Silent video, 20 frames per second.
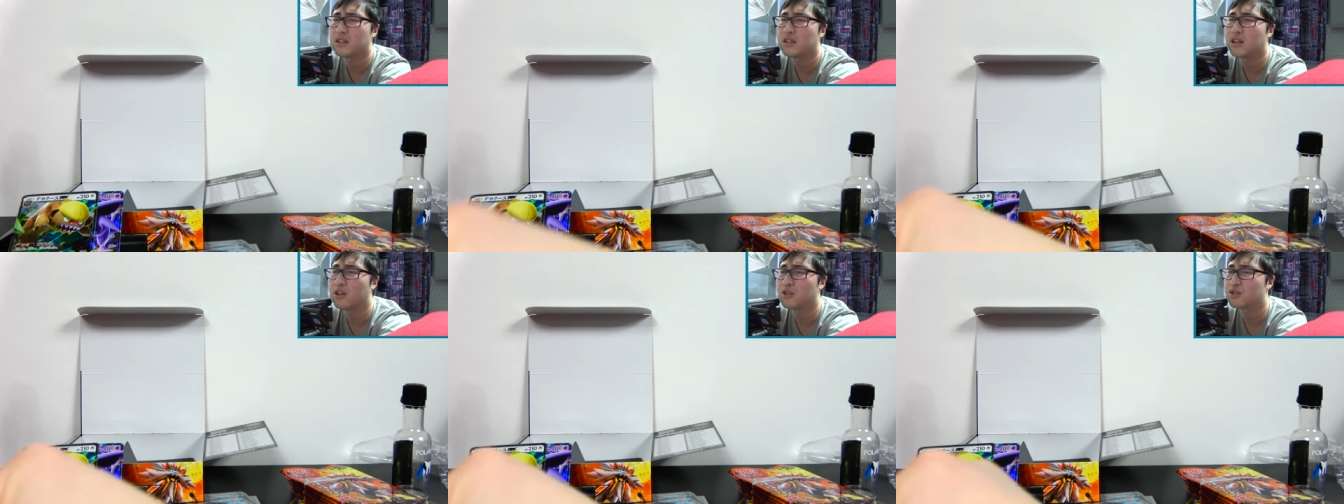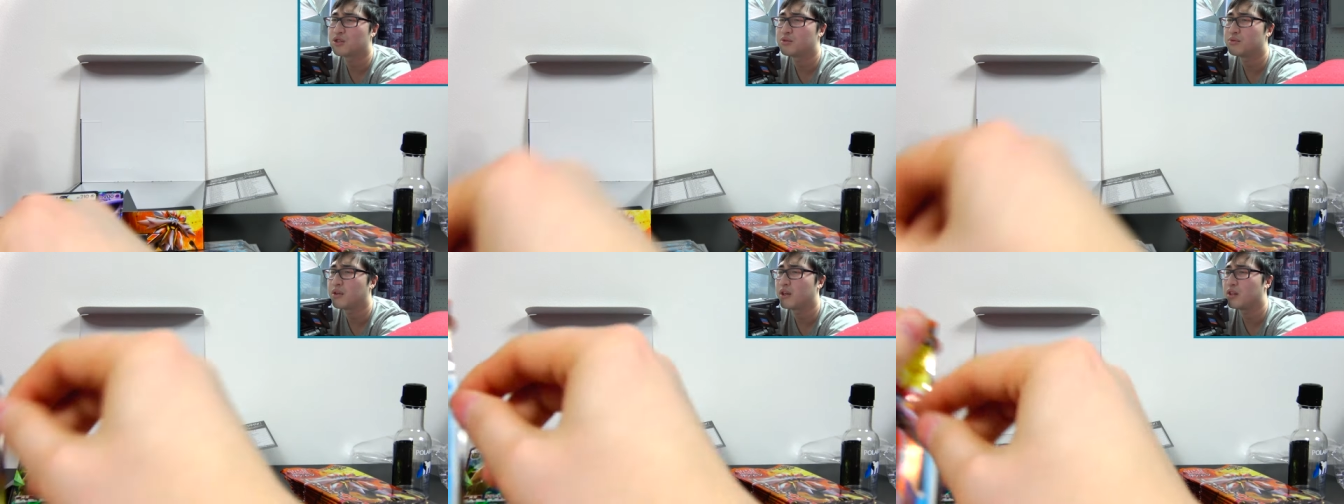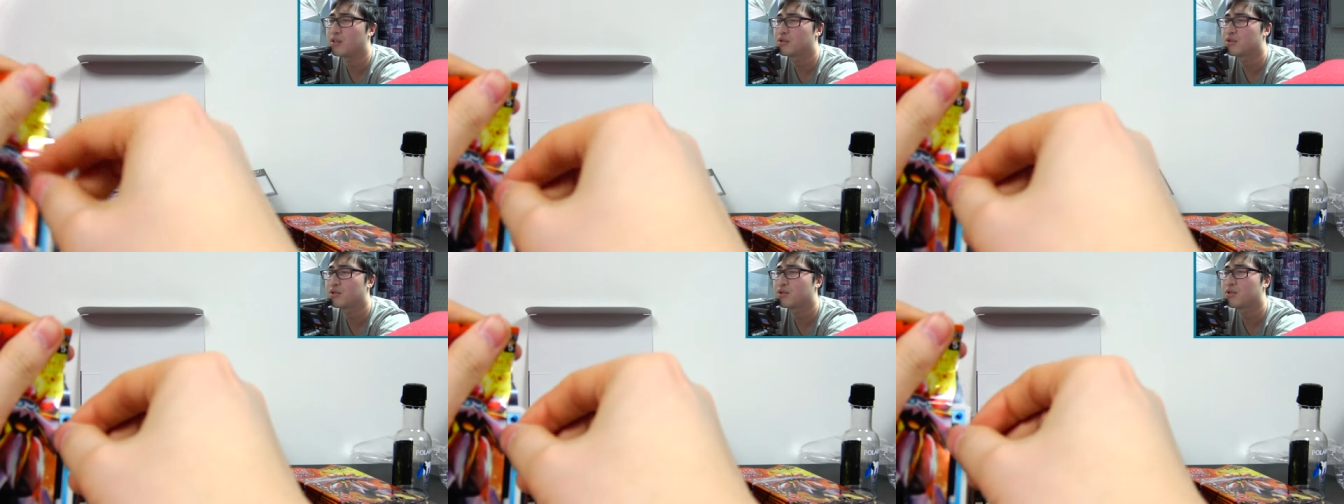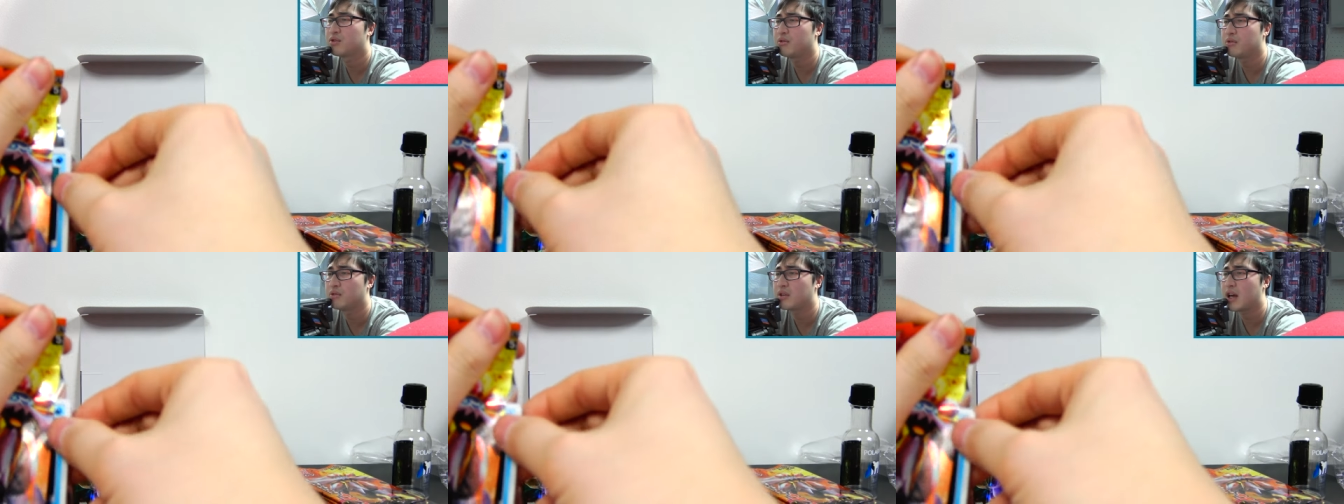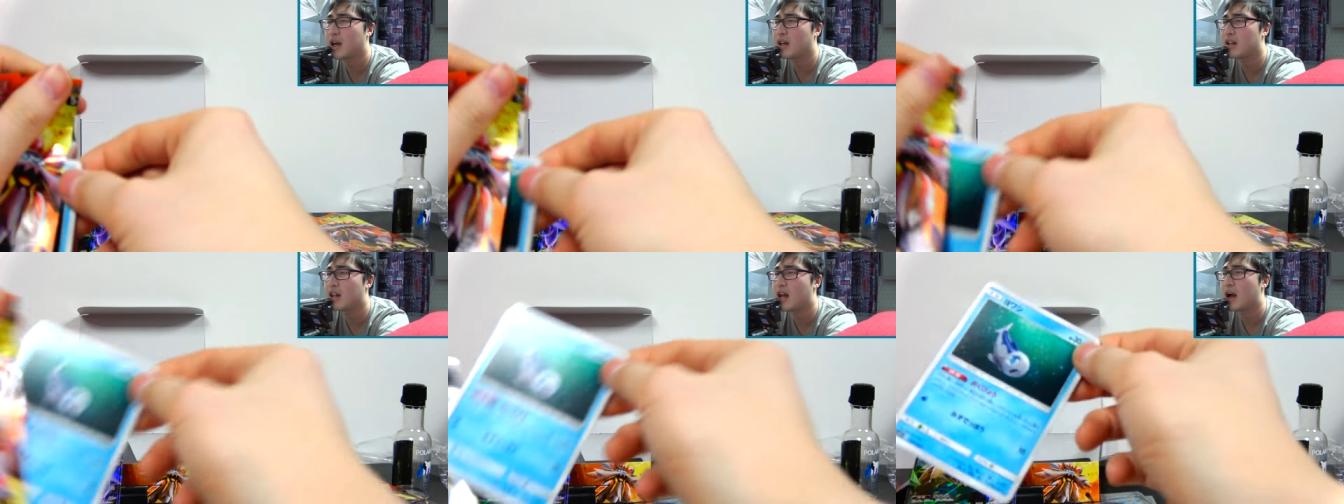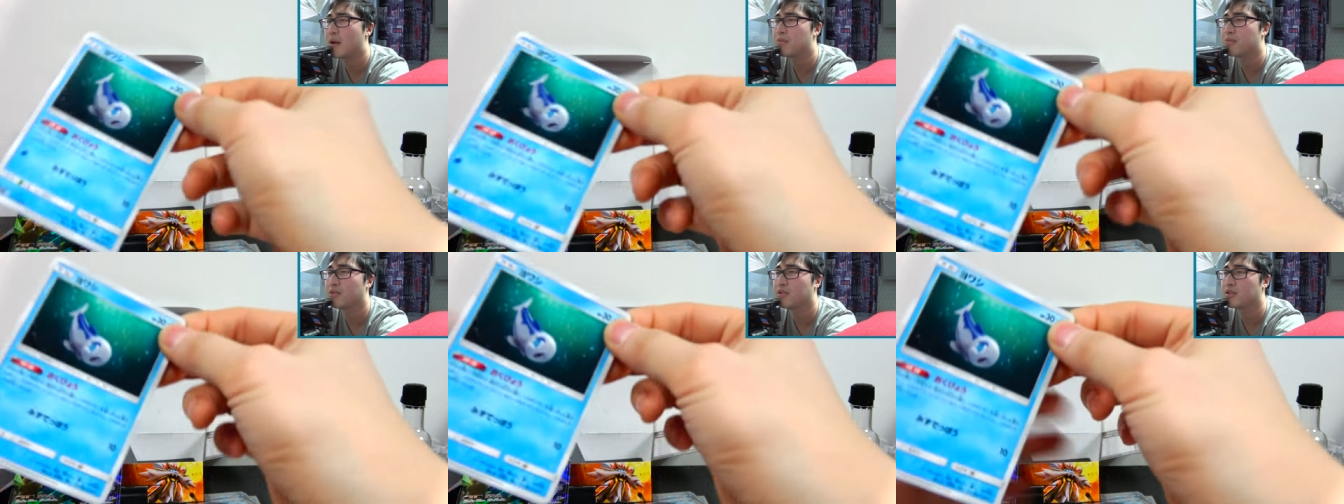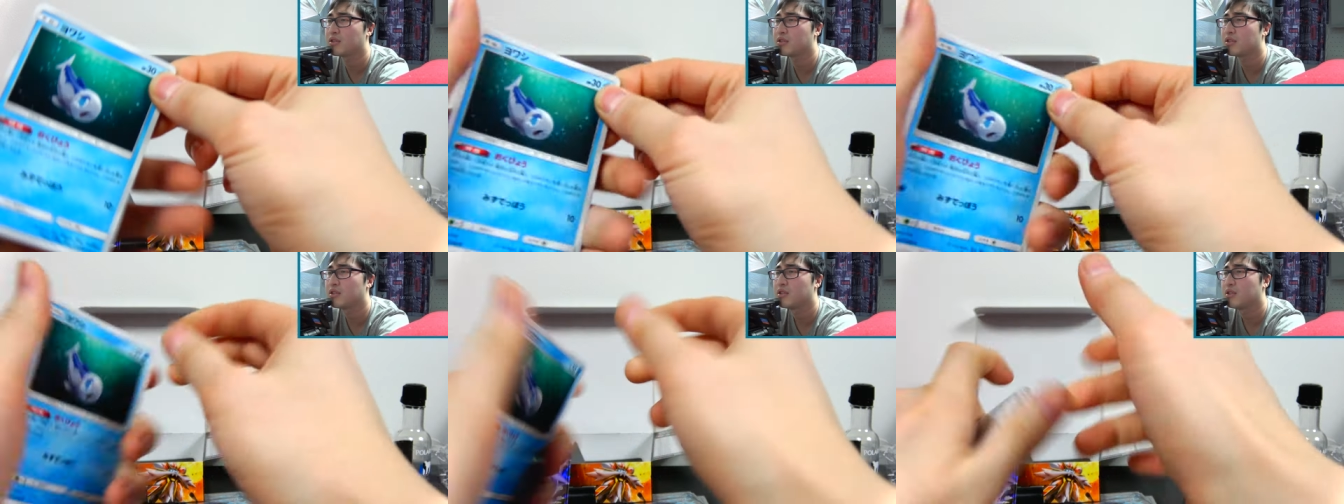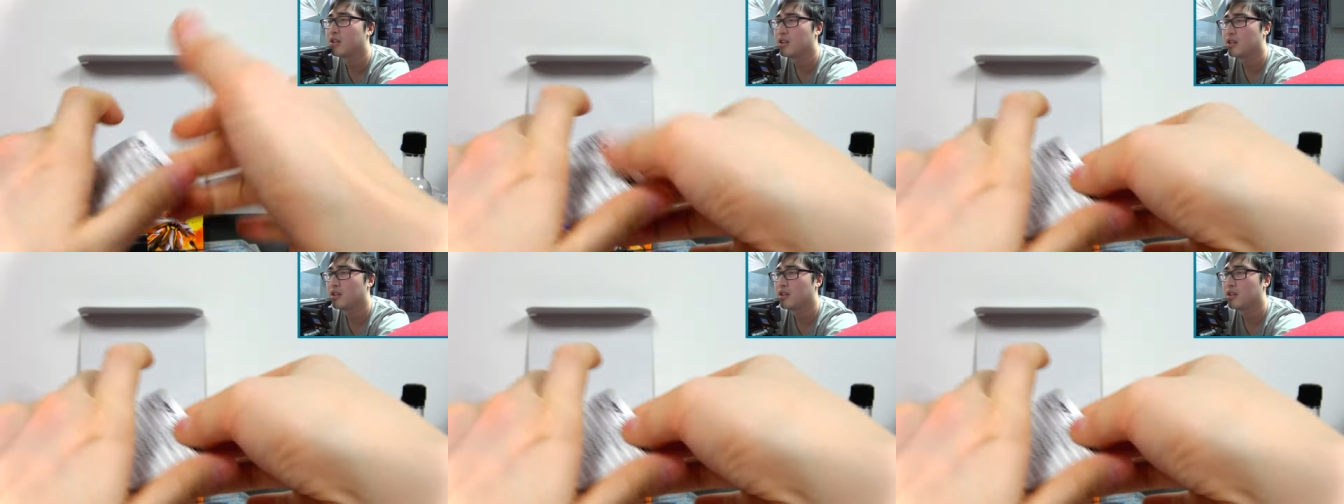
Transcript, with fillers: an Ultra Rare. Screw that Lapras.